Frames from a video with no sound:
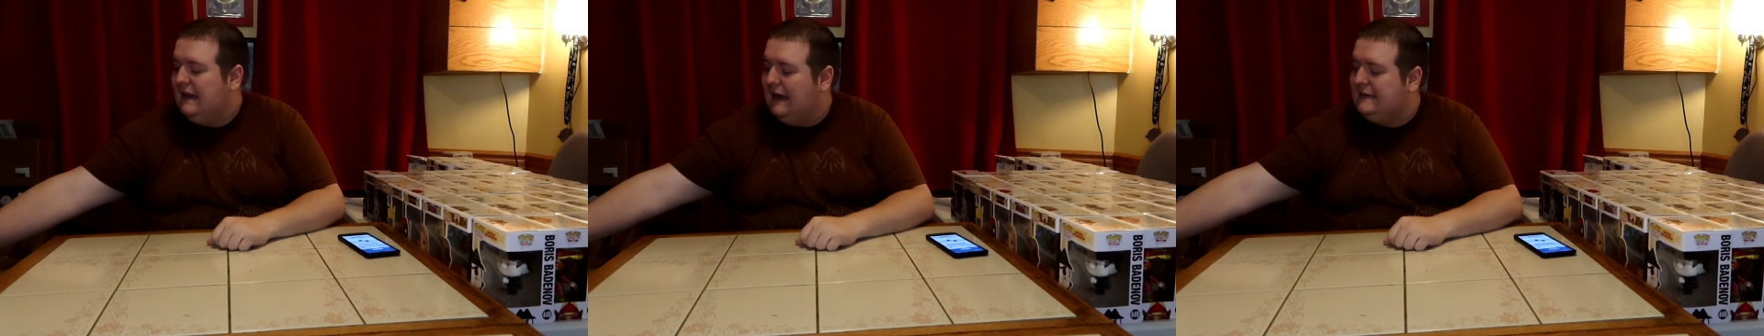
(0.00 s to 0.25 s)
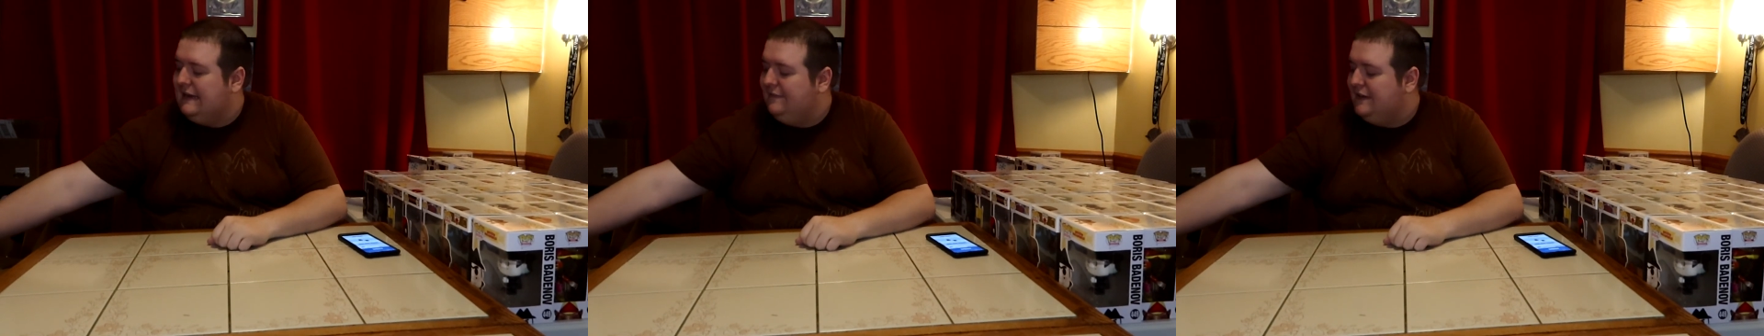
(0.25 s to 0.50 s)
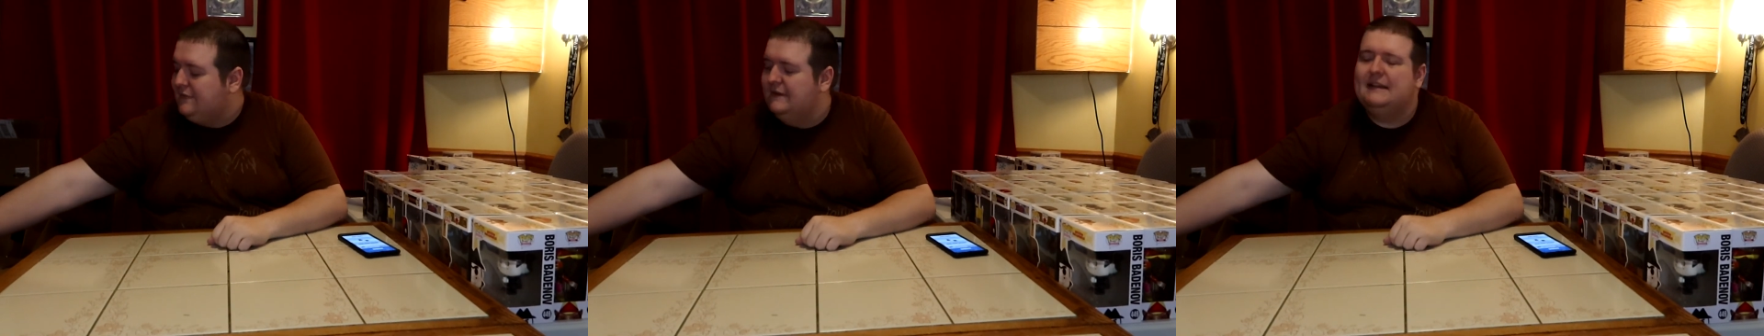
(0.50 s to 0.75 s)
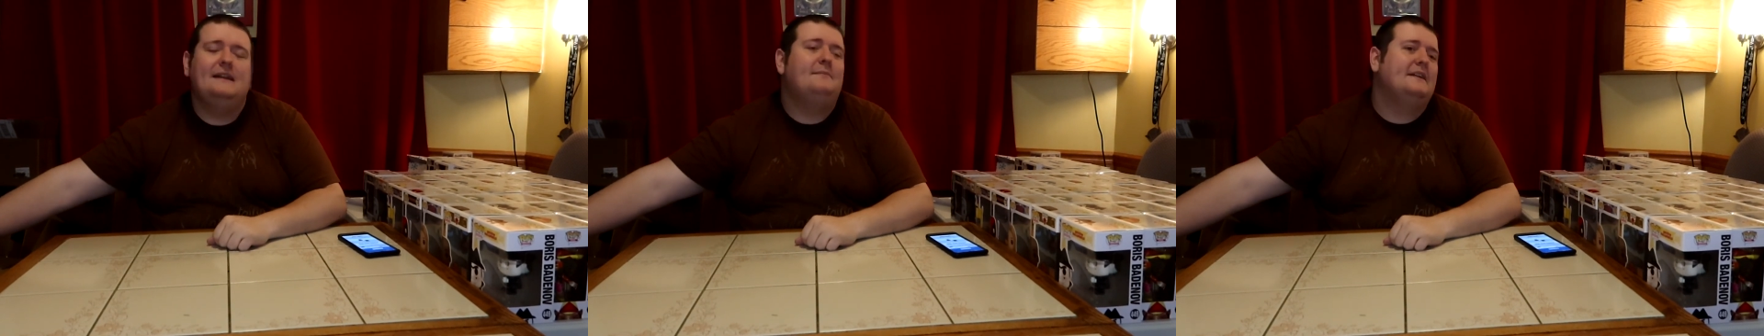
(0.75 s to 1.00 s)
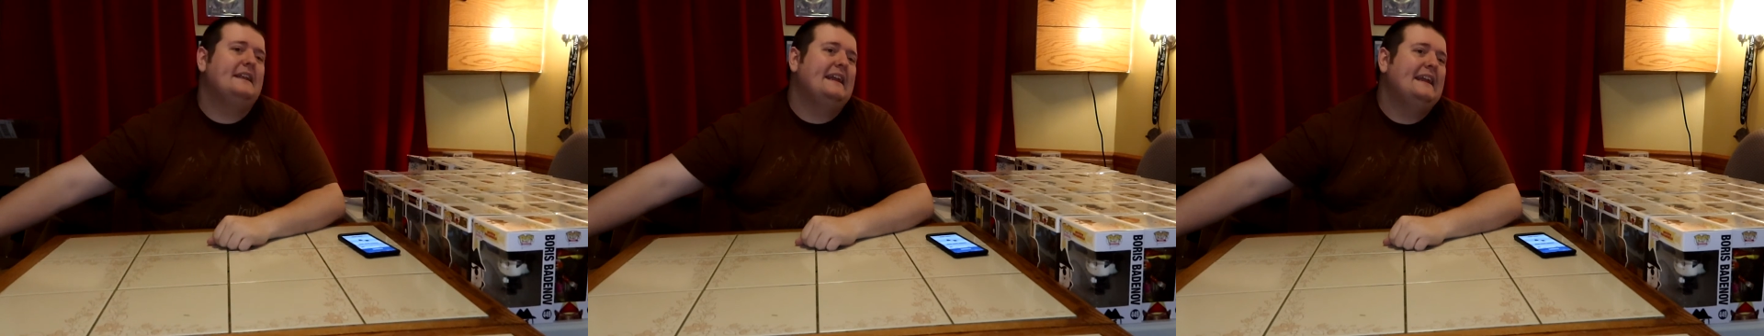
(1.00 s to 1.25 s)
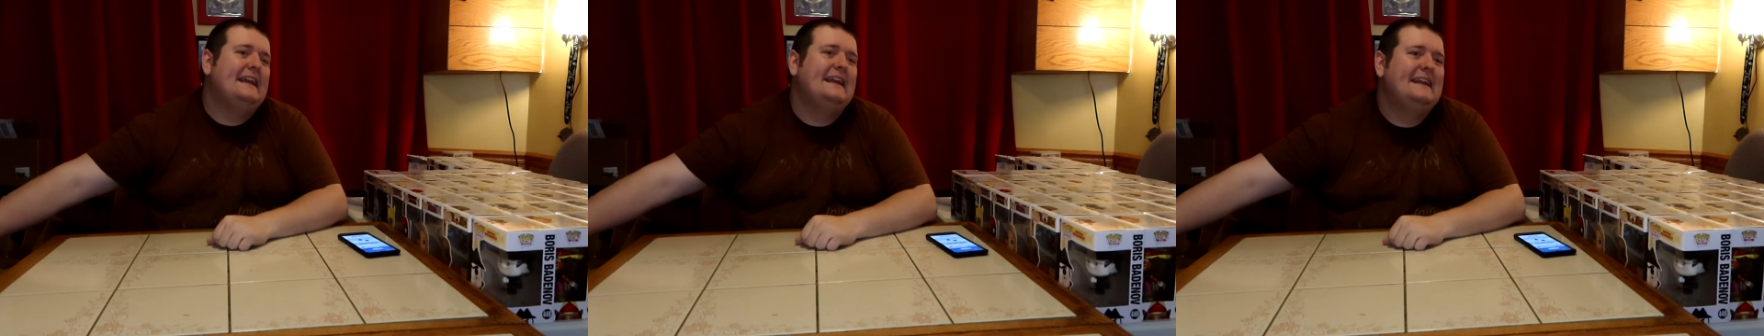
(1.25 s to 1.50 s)
I saved this one deliberately
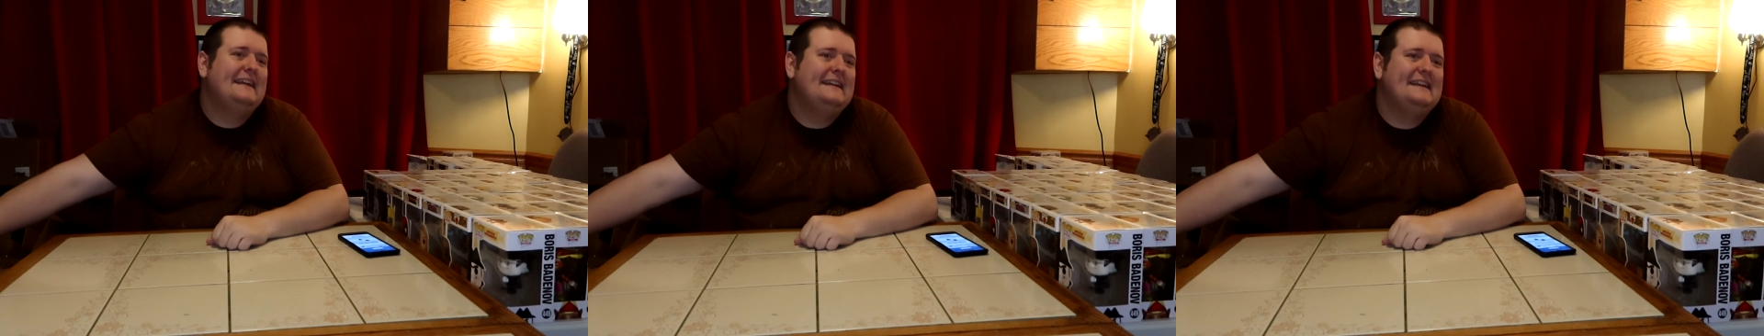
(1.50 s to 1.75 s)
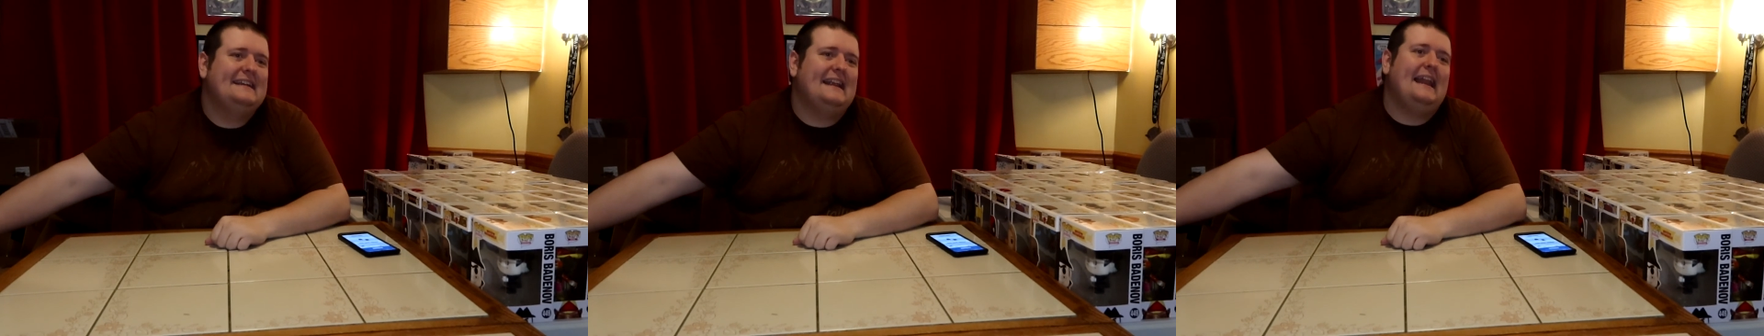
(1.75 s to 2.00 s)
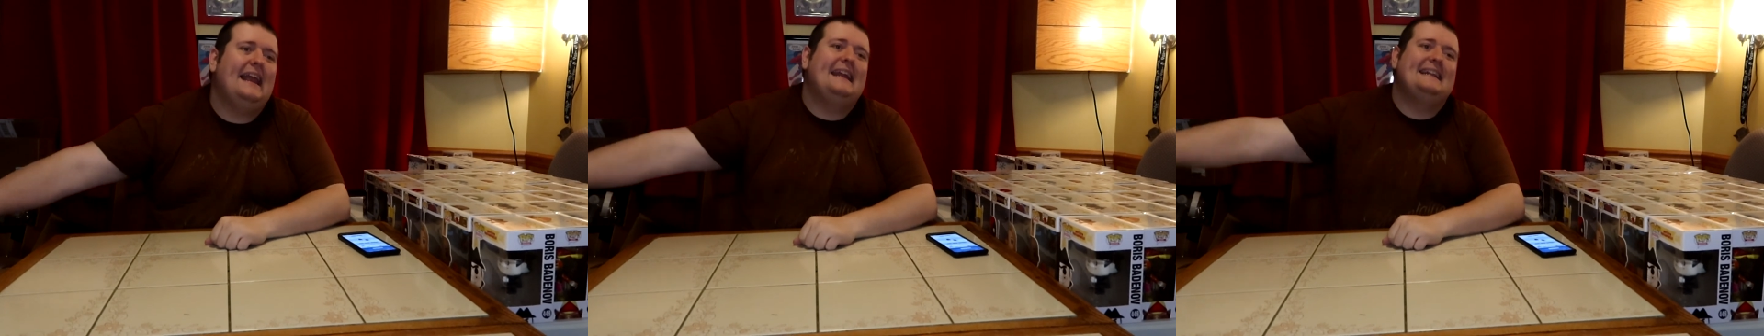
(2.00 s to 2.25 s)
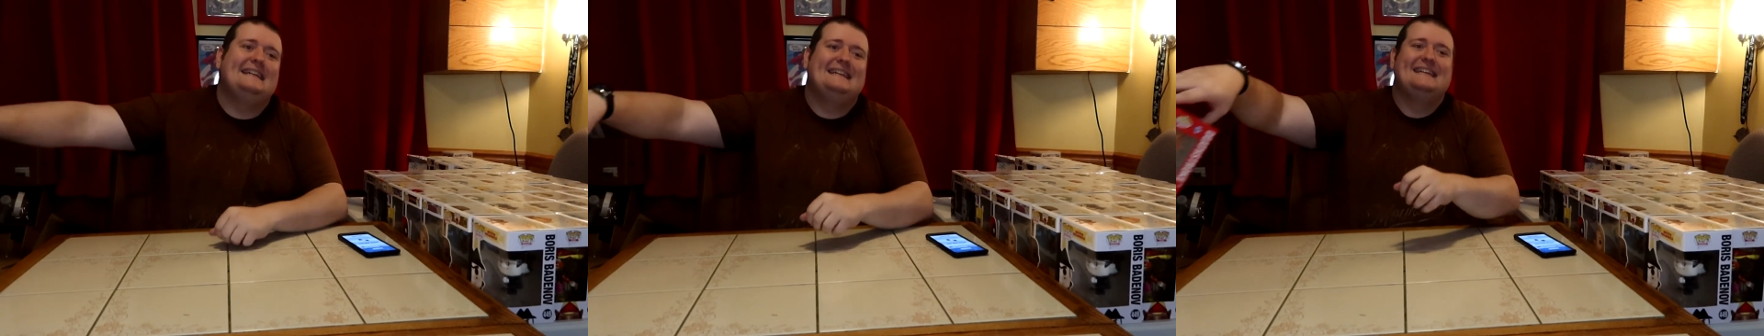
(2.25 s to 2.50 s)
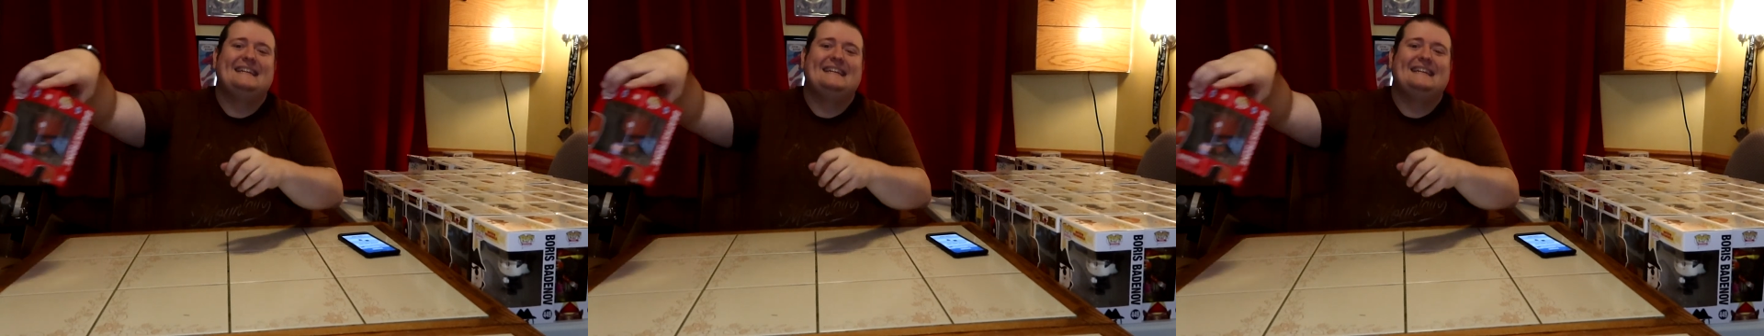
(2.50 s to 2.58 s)
because I like it.